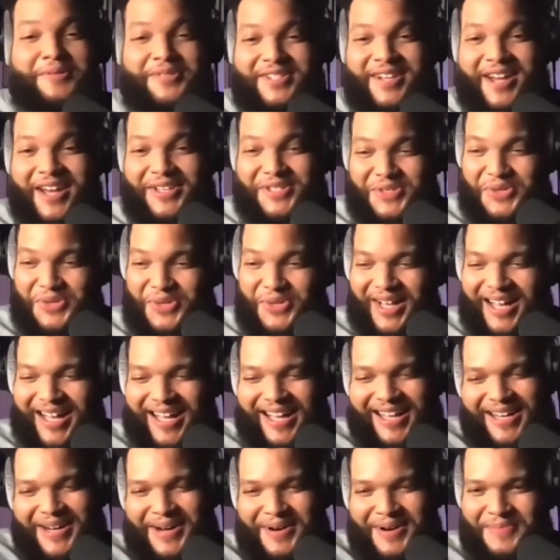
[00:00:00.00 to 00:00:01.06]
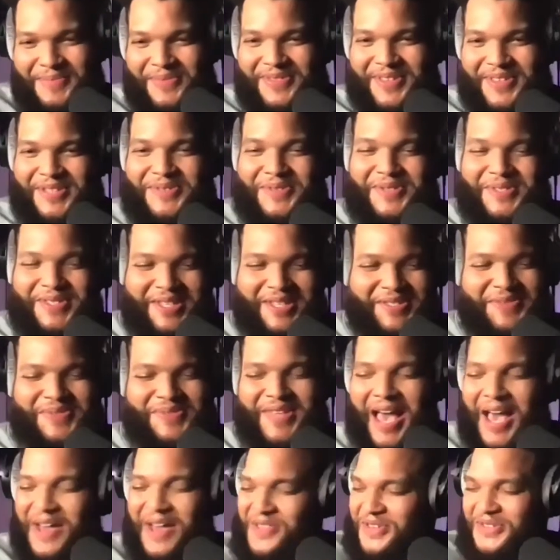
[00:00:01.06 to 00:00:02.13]
when I was in high school. This
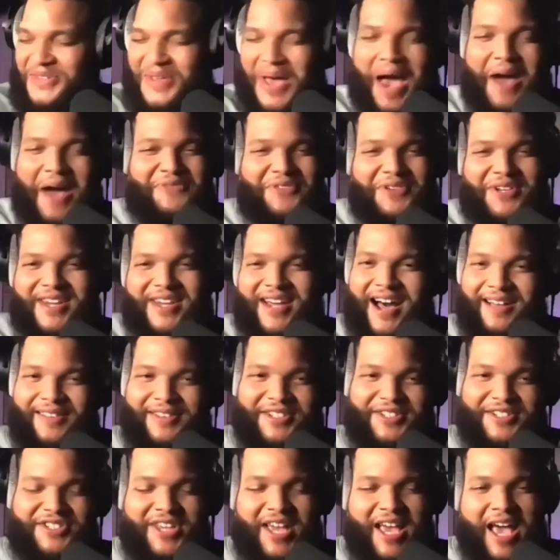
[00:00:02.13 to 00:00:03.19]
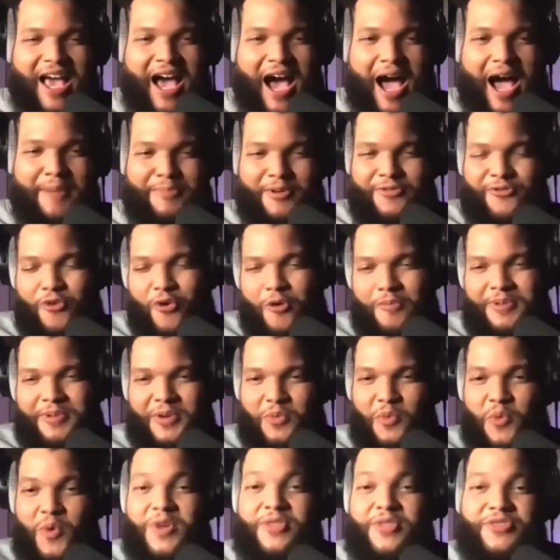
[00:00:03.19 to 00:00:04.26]
was after college. I
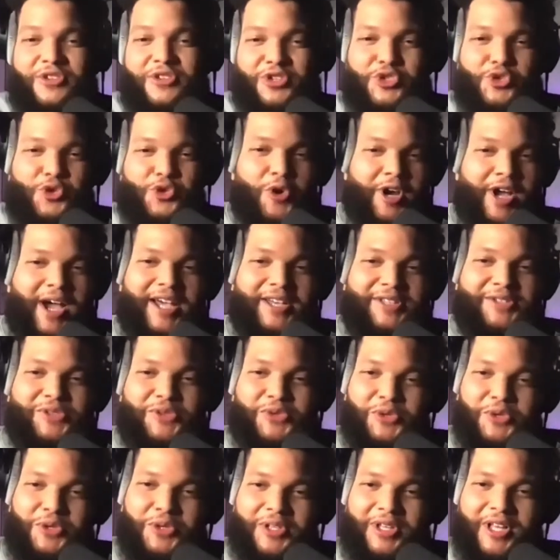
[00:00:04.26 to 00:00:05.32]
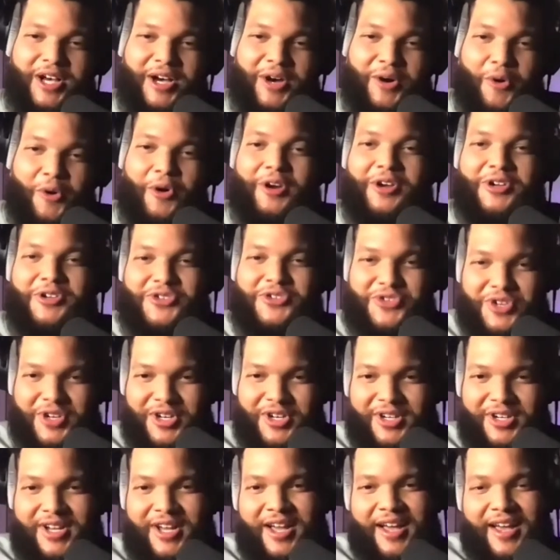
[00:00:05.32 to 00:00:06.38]
performed it with the Troy High School
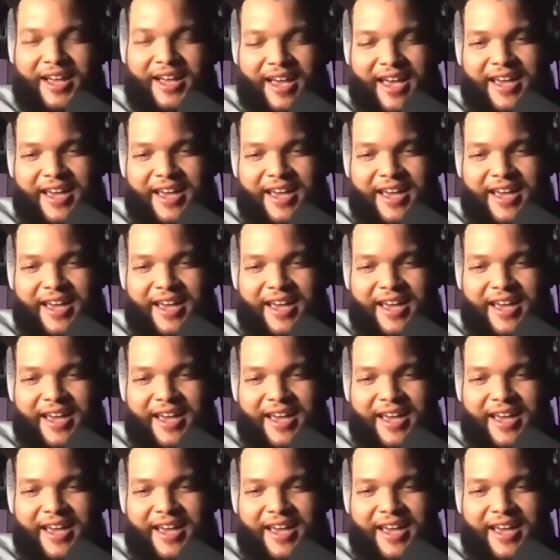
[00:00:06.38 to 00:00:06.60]
orchestra.